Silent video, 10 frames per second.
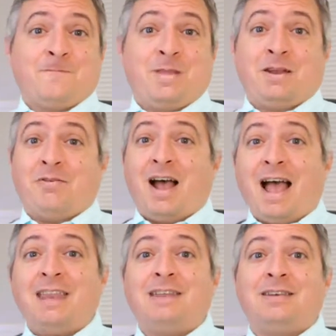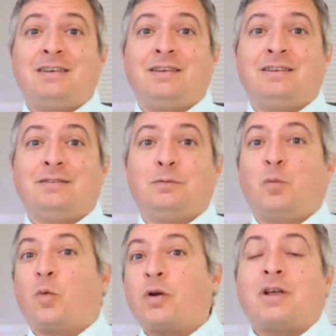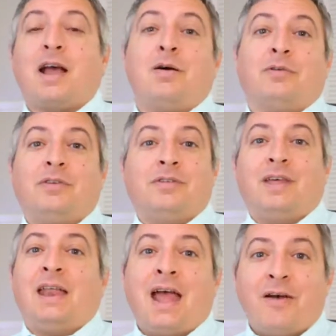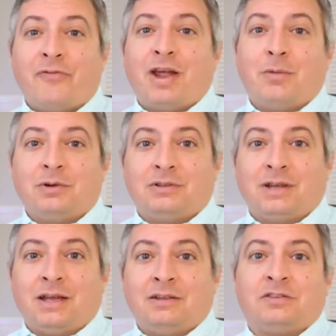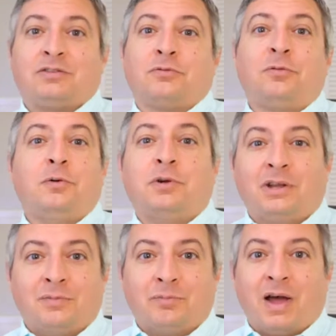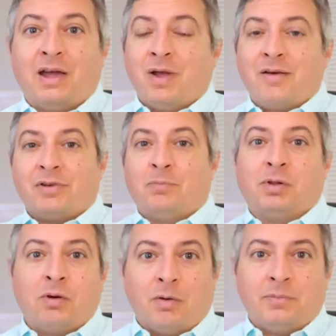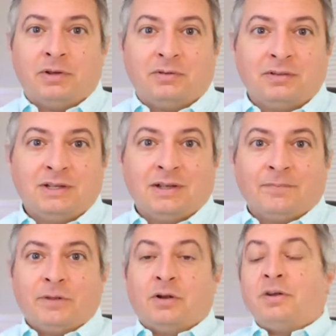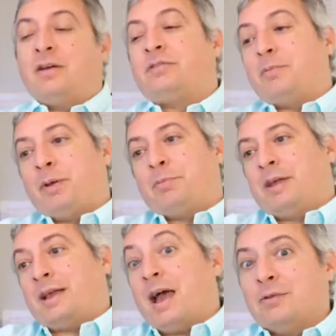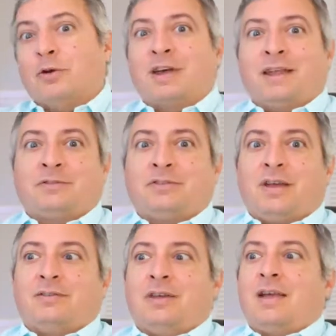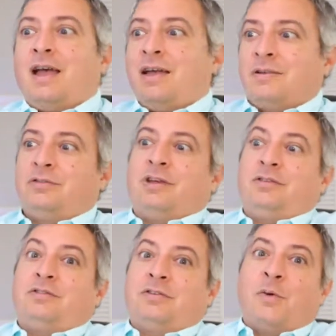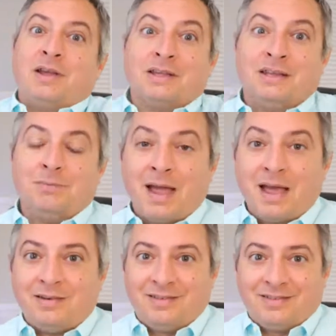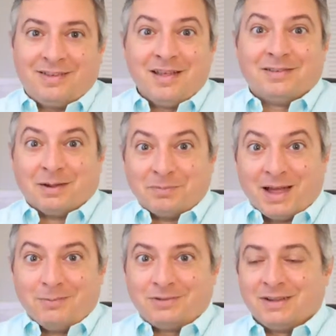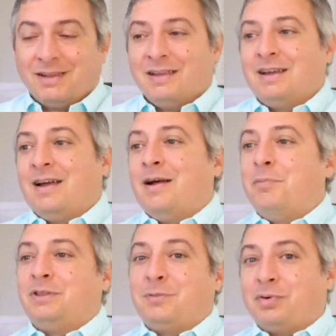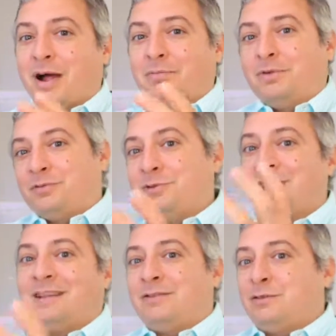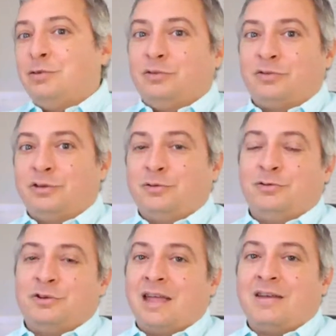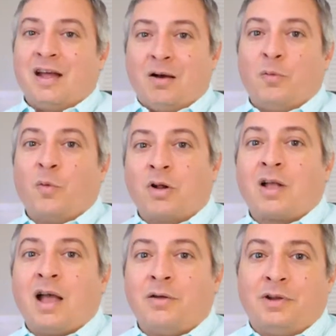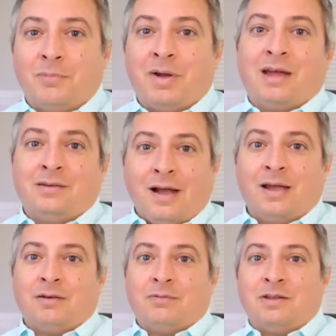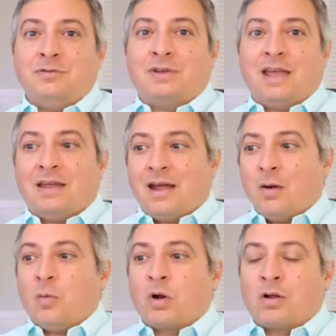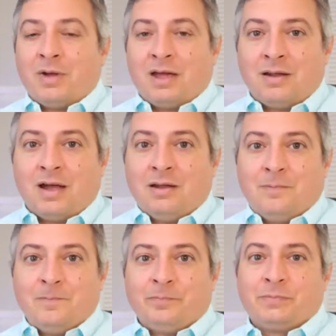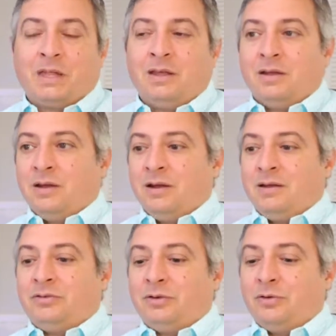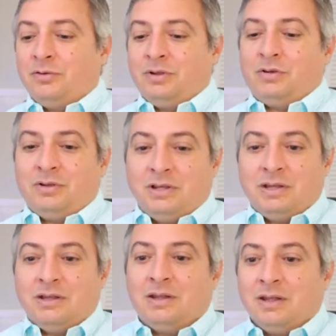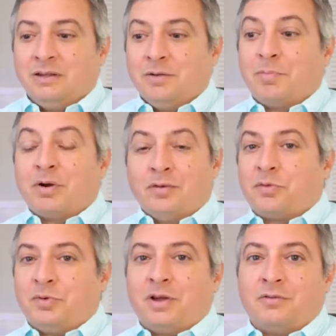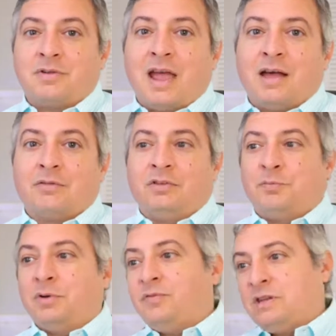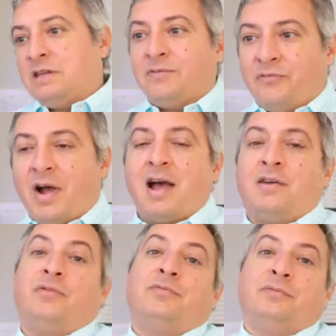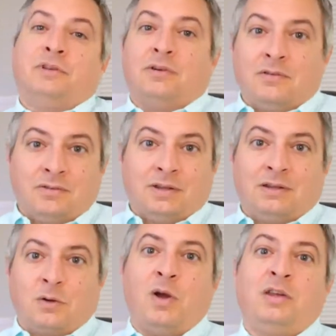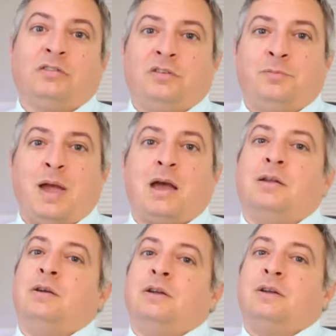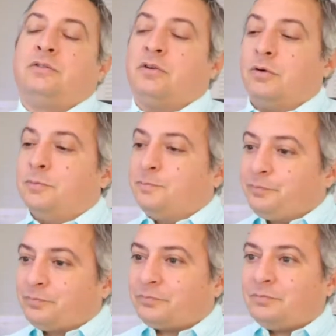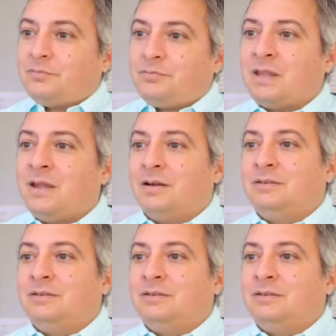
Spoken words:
you know, I didn't work out that half an hour today just to ruin it by having a blow up meal. You know, now some people, like, I look at exercise like I exercise so I can eat bad sometimes. But the problem is when that gets too skewed, you can't outwork out a bad diet, right? You can't outwork a bad diet. So, you know, you burn 300 calories, but if you eat 5, you know, that equation is bad. So yeah,